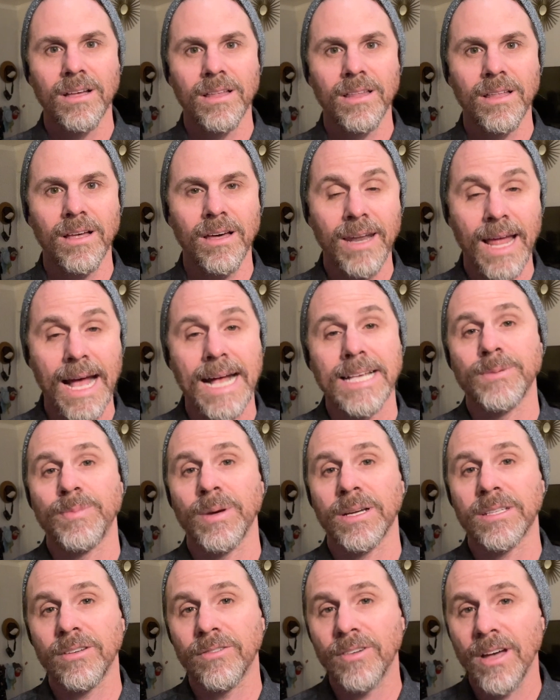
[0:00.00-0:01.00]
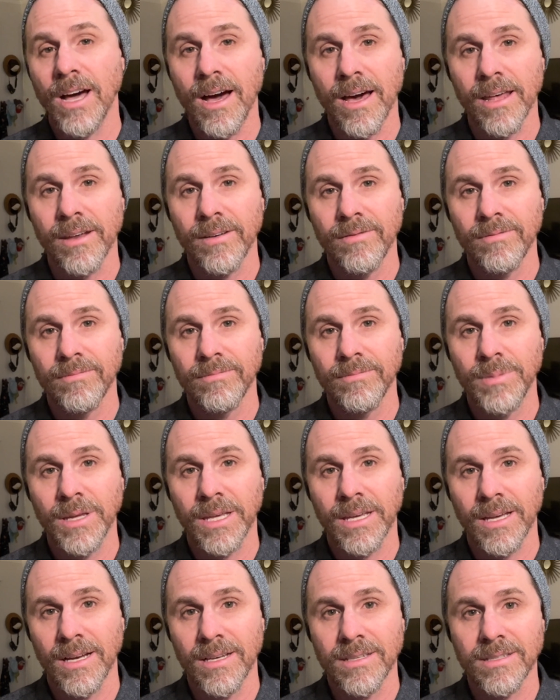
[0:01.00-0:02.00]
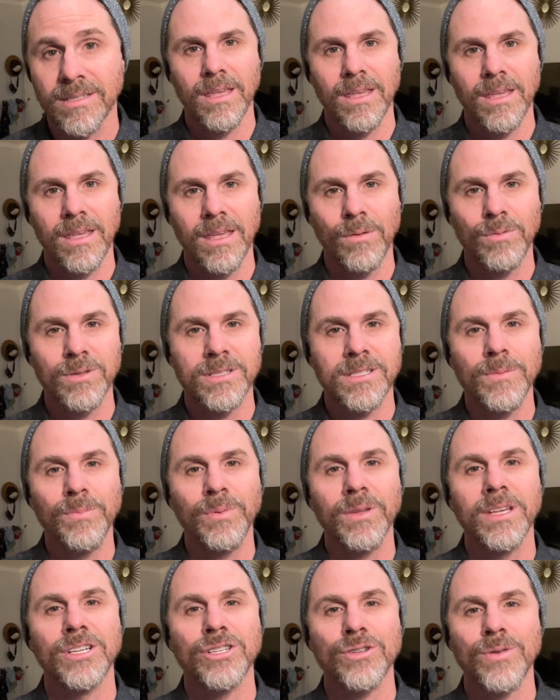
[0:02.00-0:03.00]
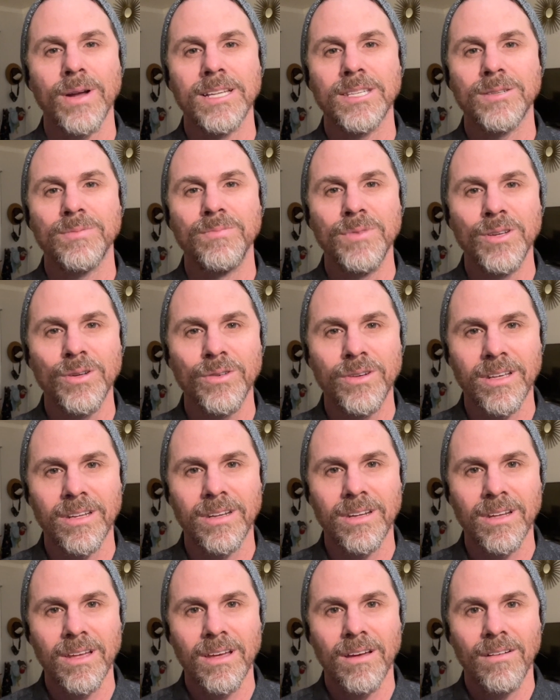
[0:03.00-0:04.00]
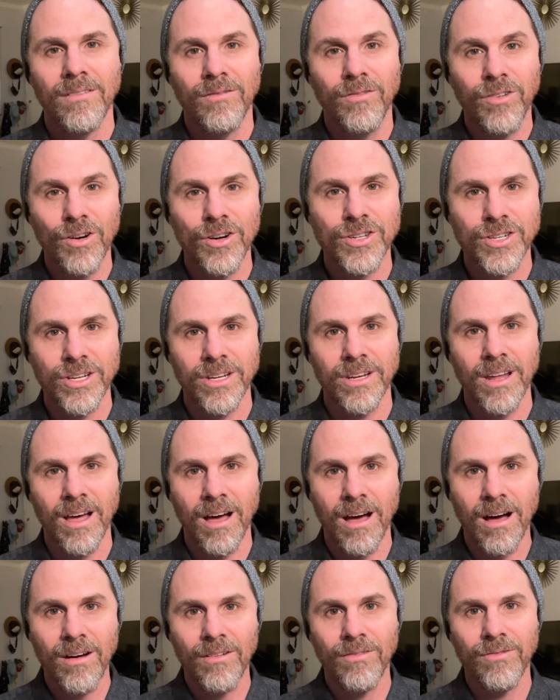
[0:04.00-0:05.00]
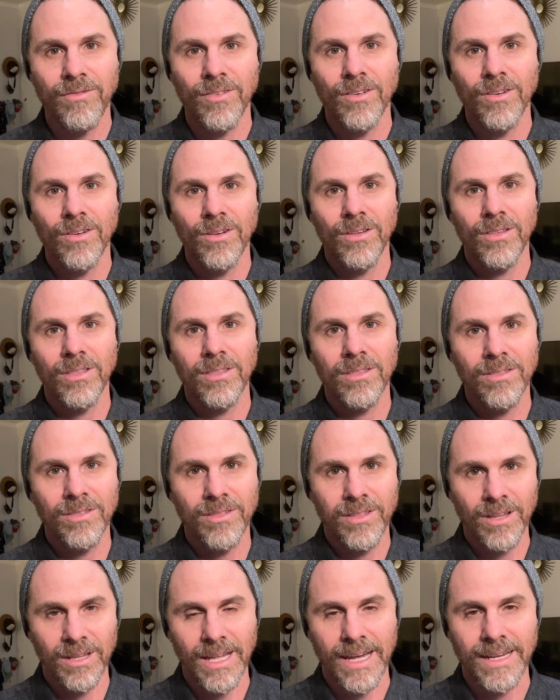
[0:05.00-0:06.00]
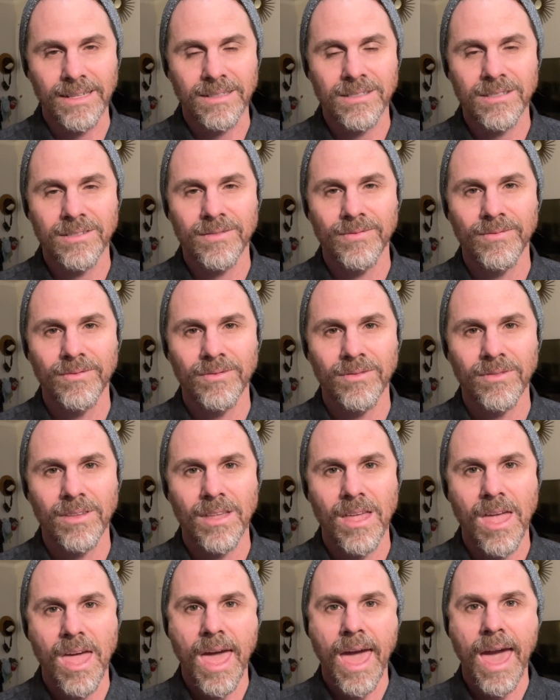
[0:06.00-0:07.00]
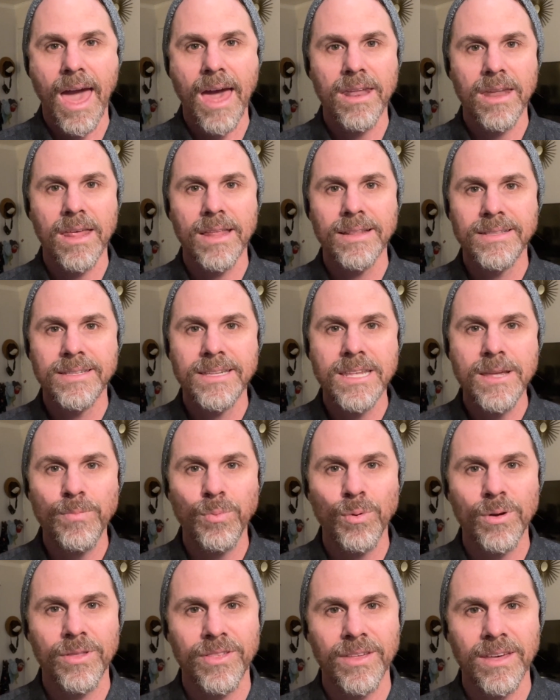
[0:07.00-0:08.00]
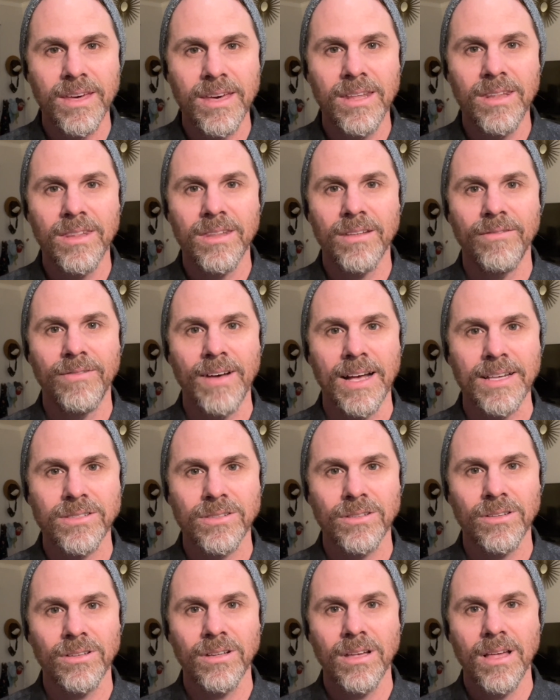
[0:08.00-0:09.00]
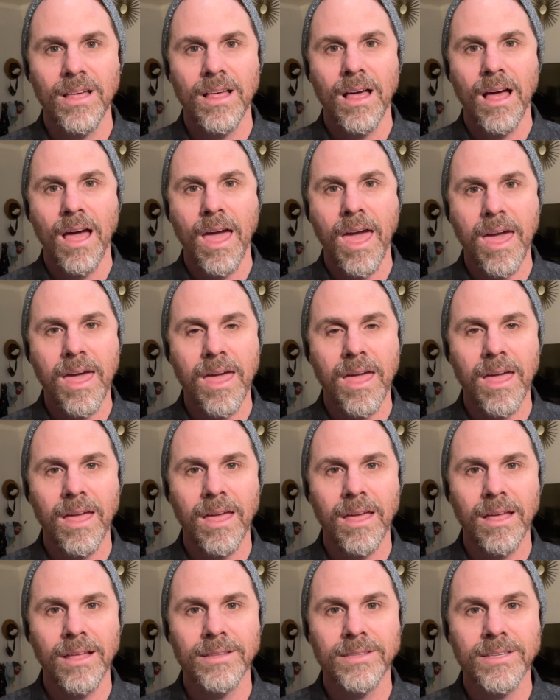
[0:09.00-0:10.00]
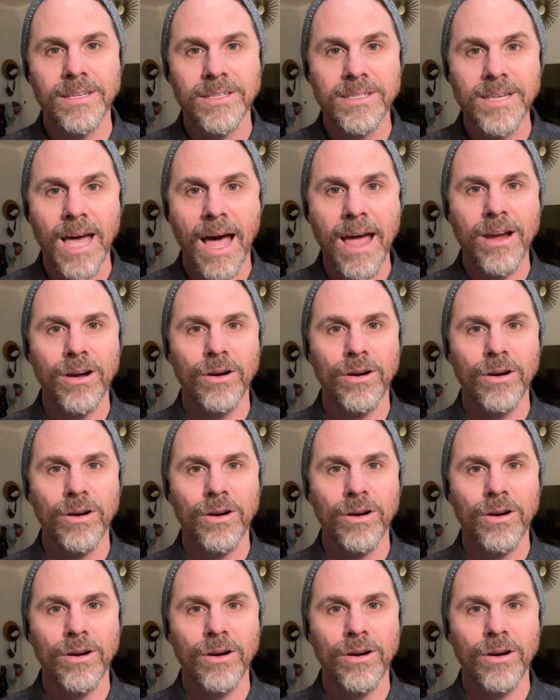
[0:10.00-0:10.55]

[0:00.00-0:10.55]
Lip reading: an aspect of God, because it was simply a transmuted version of the light. And deep within the vessel, a desire